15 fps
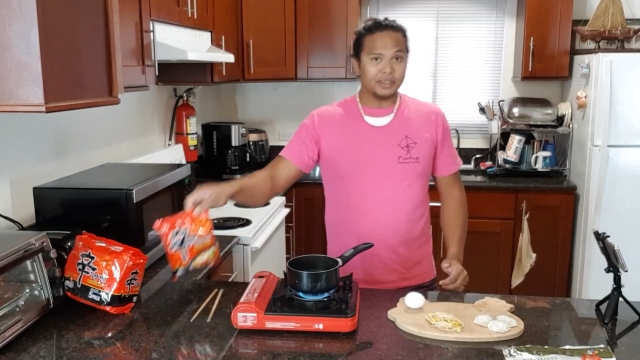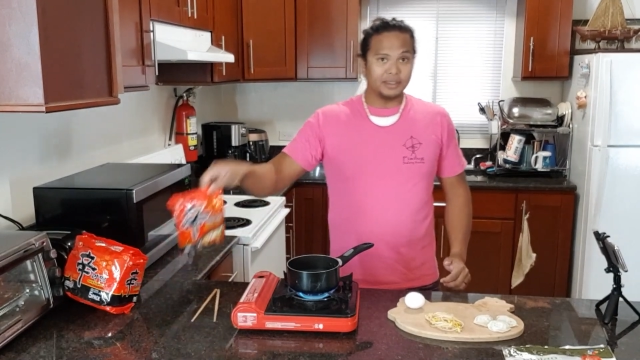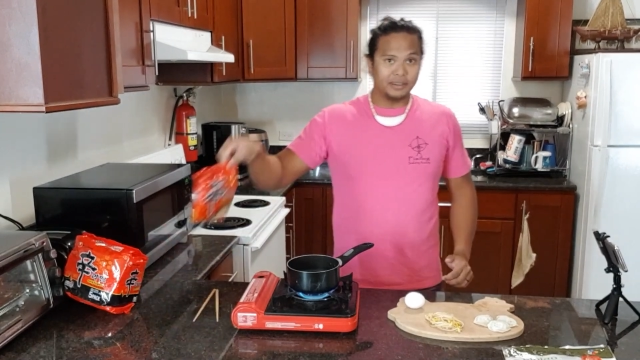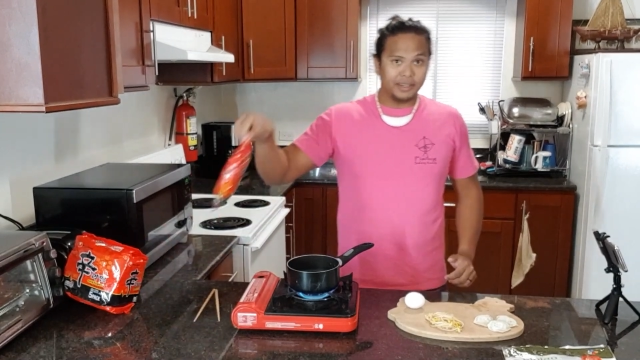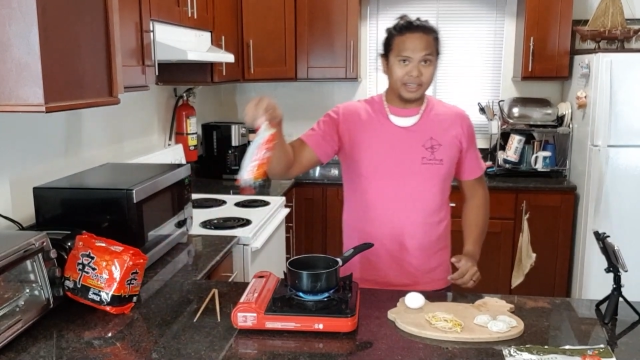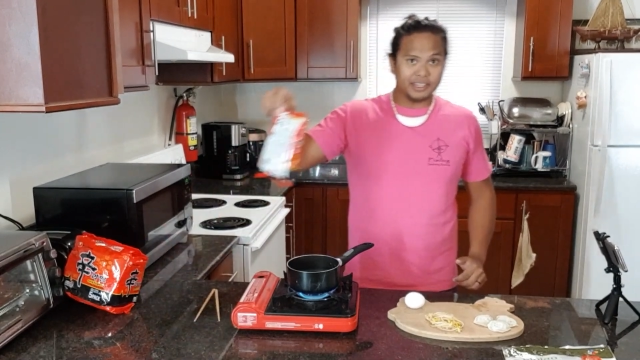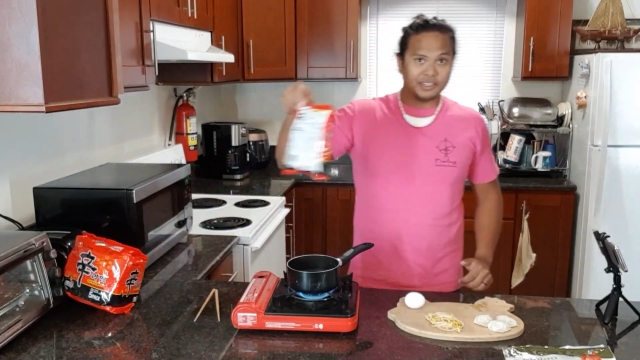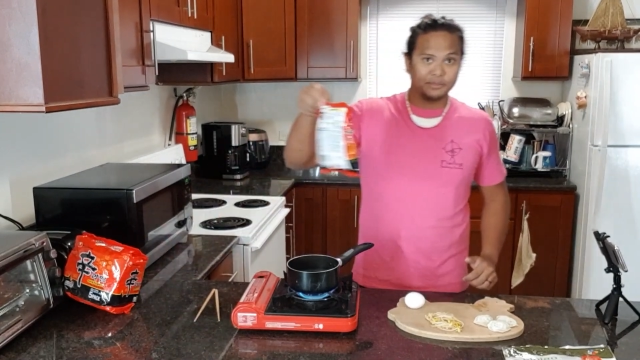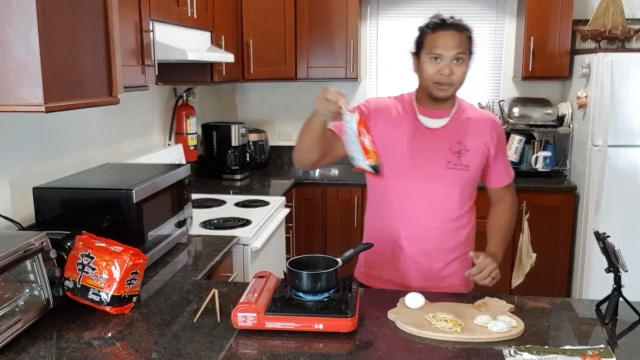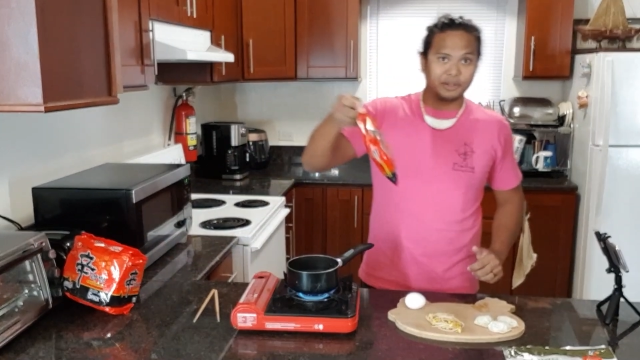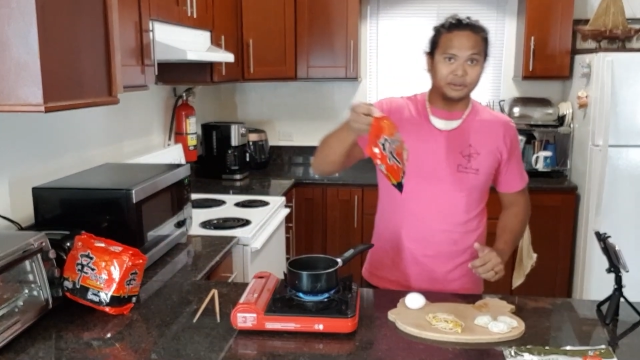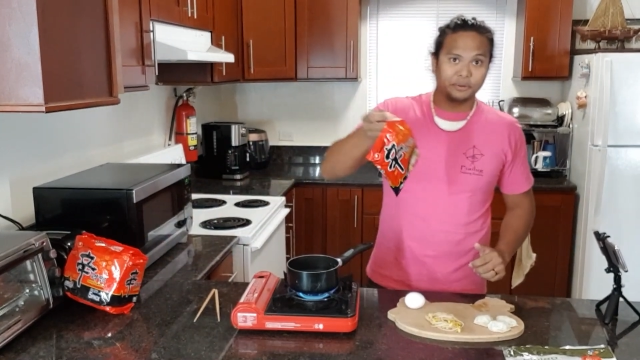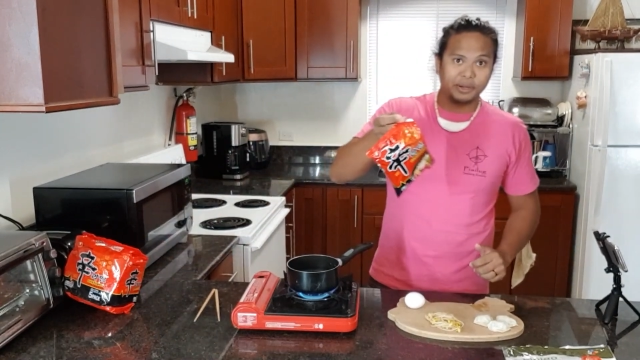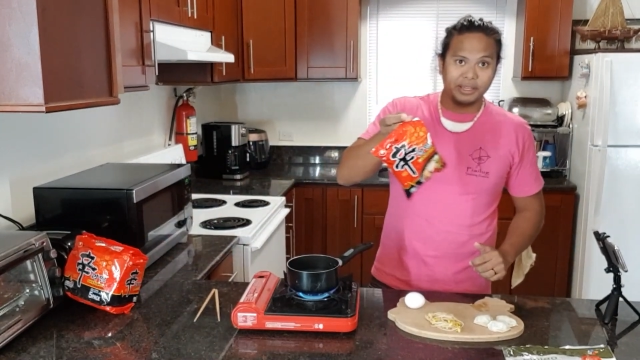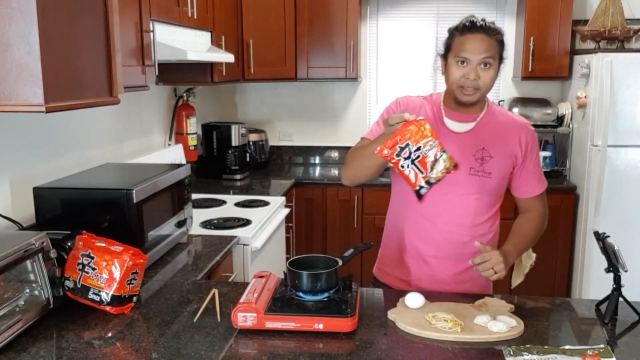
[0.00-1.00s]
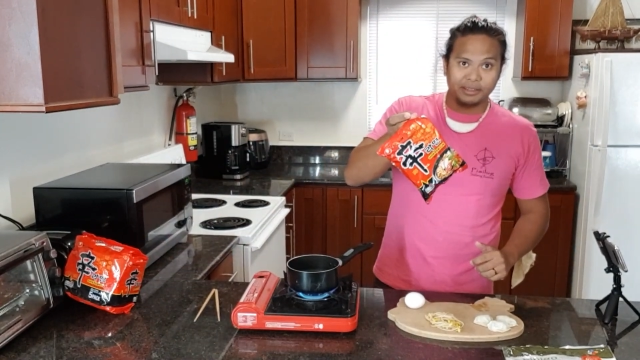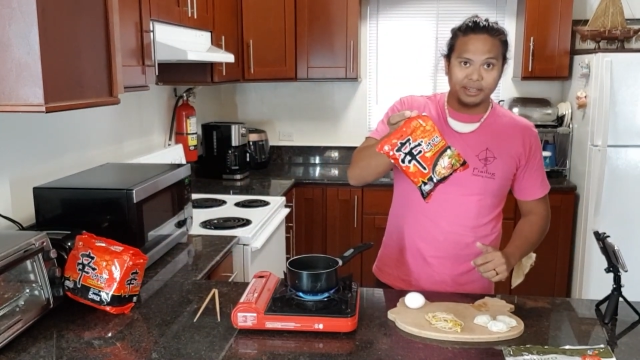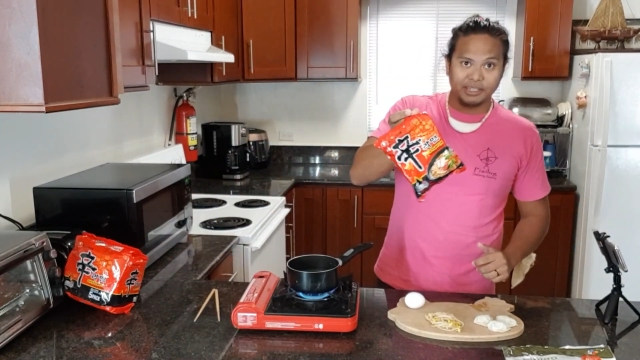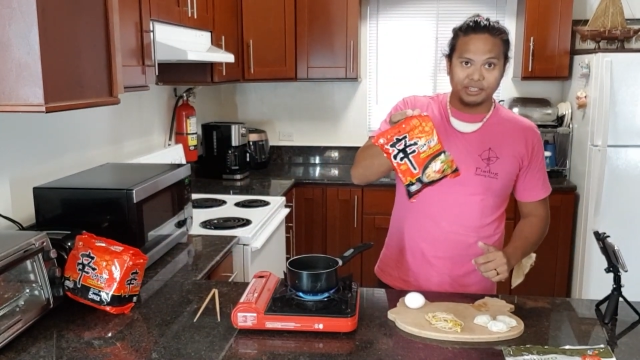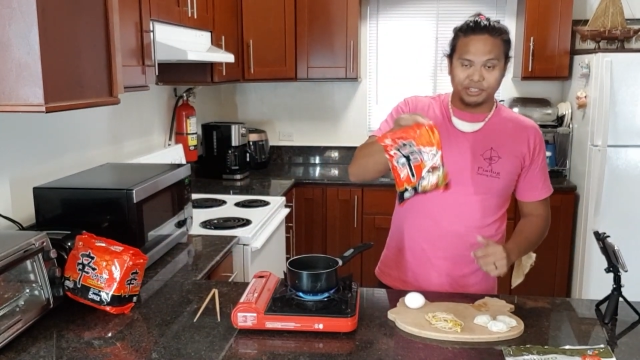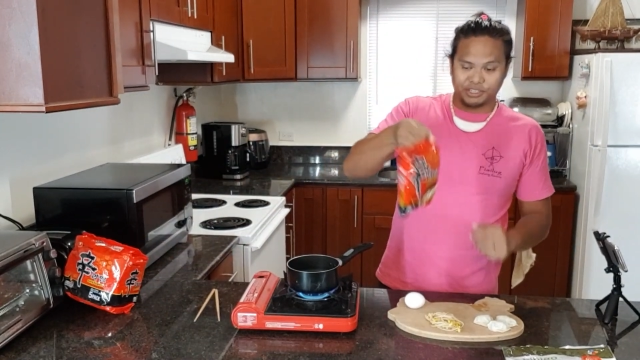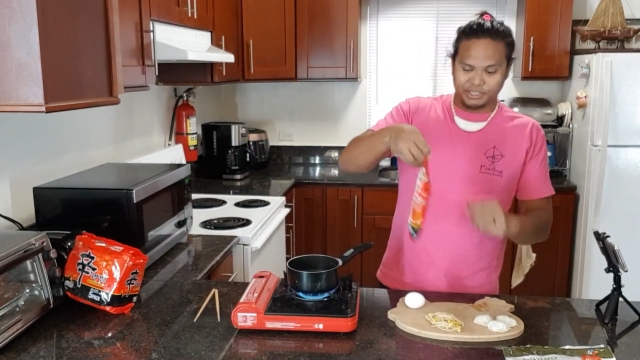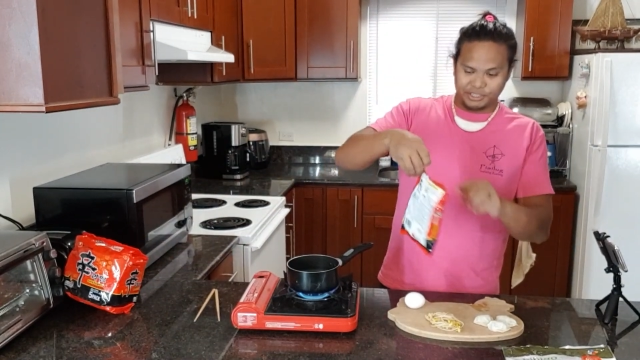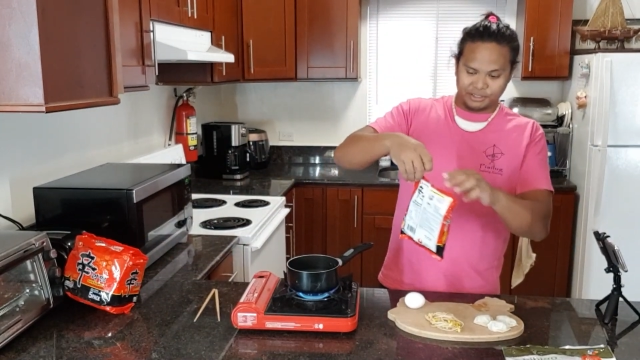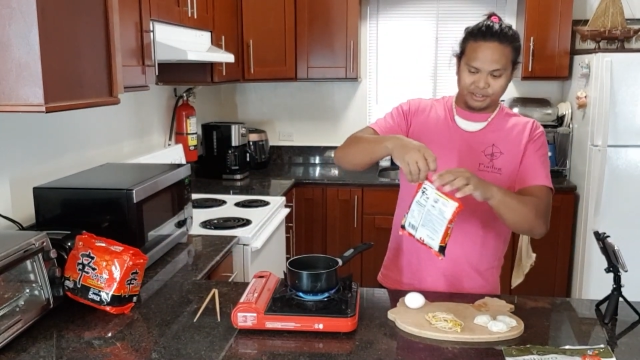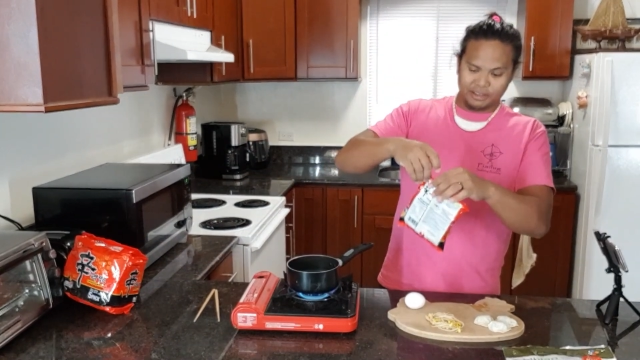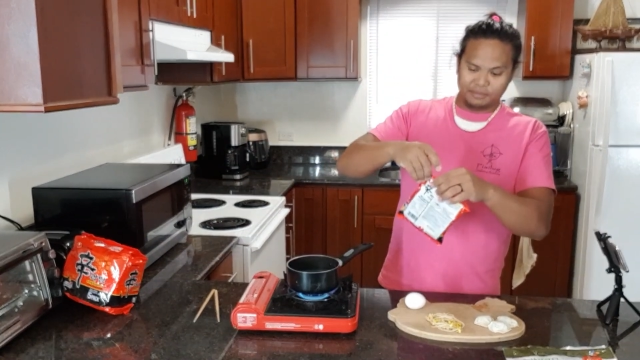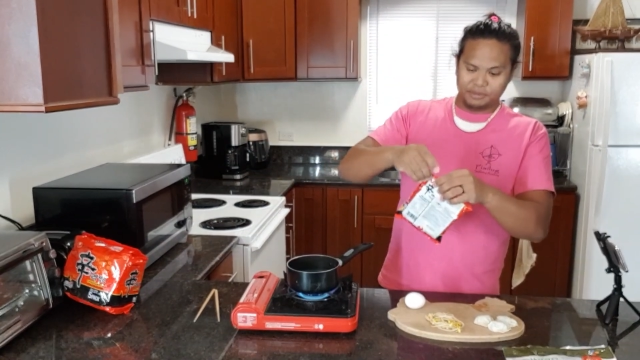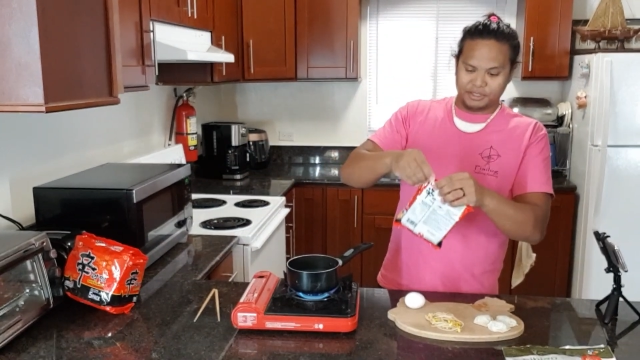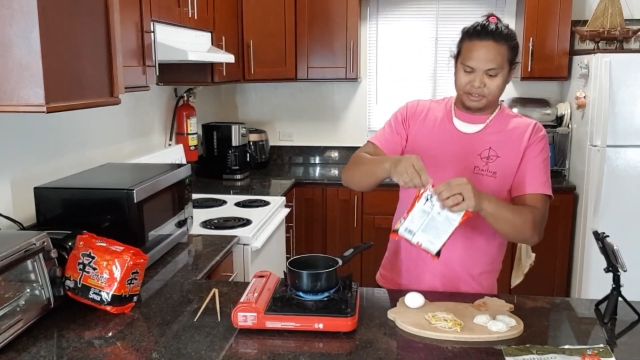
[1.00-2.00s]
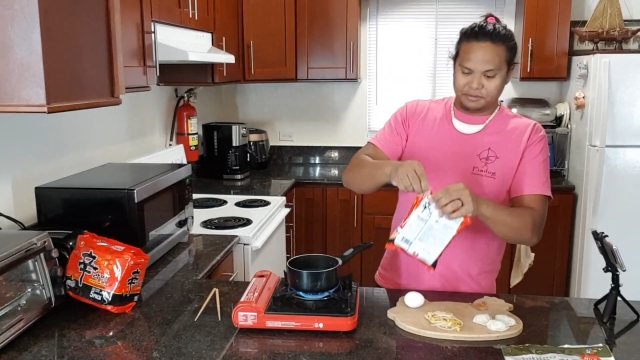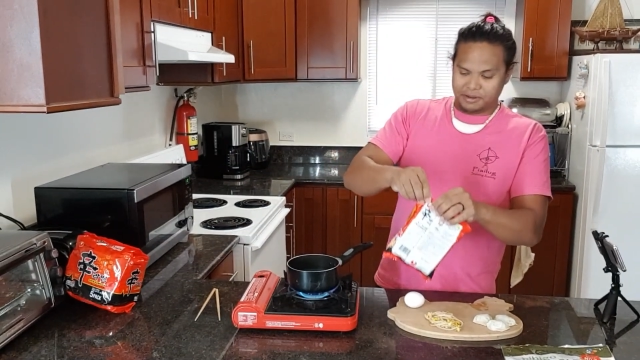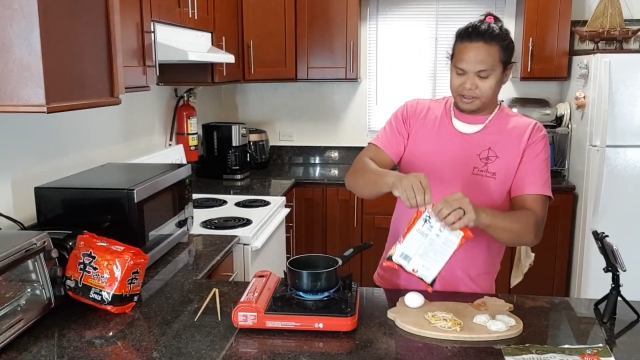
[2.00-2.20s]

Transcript: Next, right away, you got your Shin Lamyun